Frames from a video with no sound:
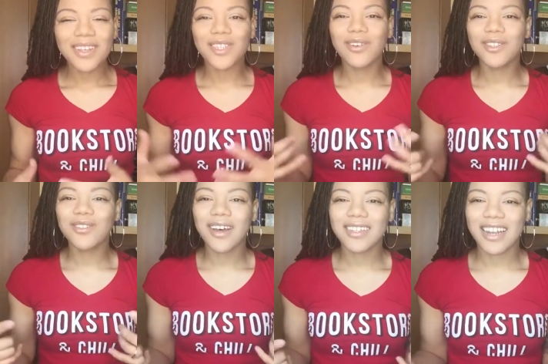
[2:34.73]
So in
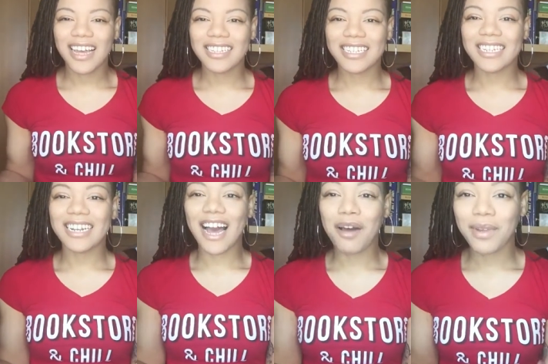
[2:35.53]

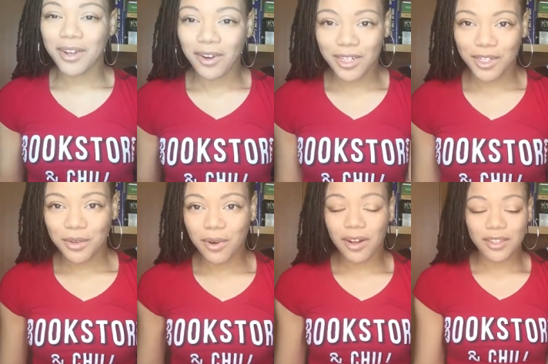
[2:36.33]
2018, I'm encouraging
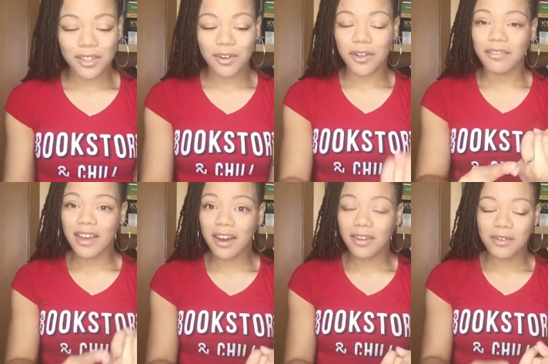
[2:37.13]
you all to know your
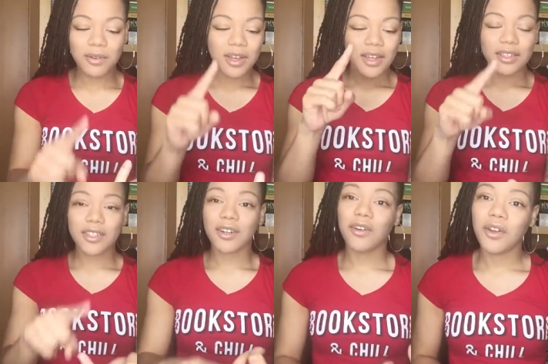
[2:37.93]
value,
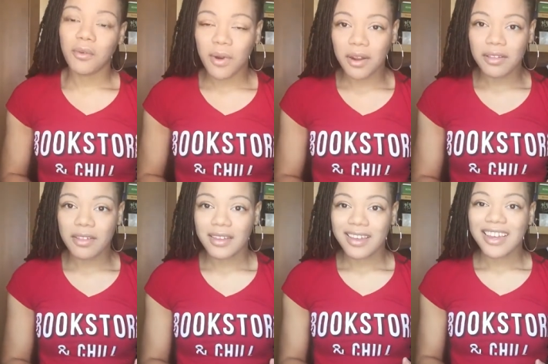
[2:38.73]
to know your worth.
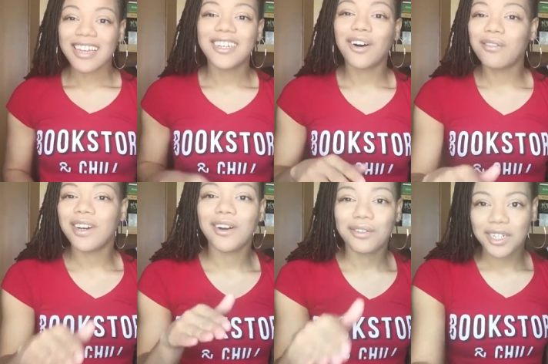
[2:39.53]
Don't
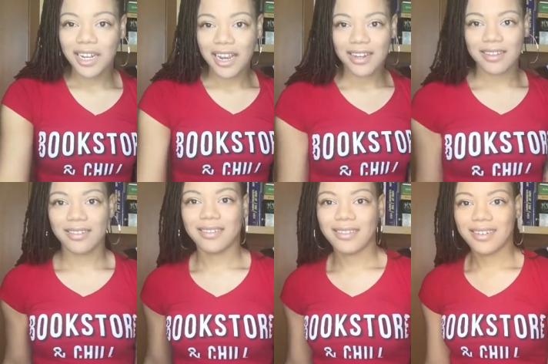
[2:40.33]
negotiate
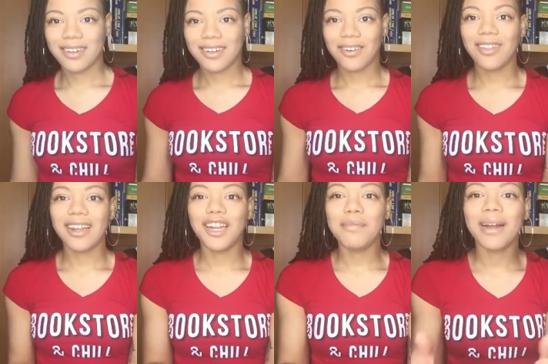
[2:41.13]
it. Don't
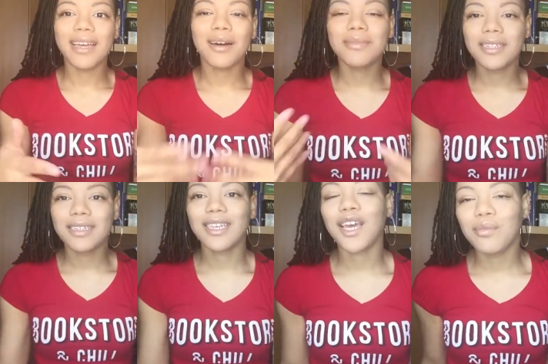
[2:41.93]
let anybody come to
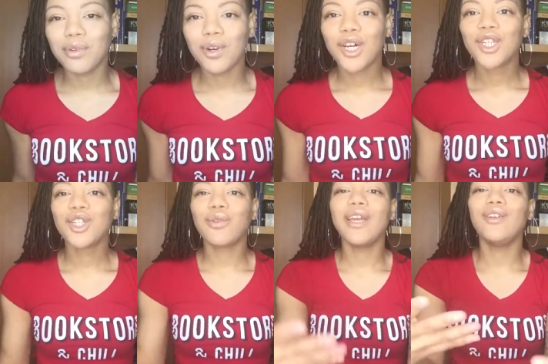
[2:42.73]
the table
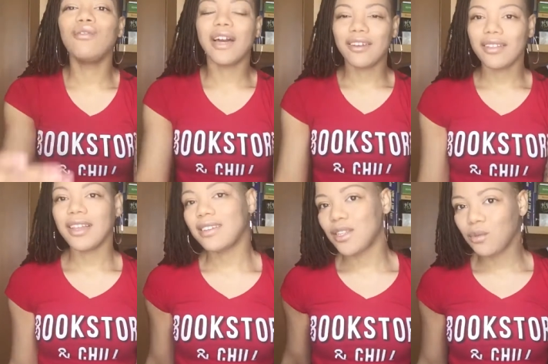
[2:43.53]
treating you like you're
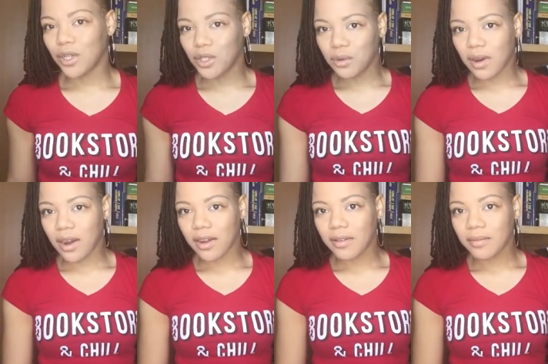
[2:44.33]
less than what you are.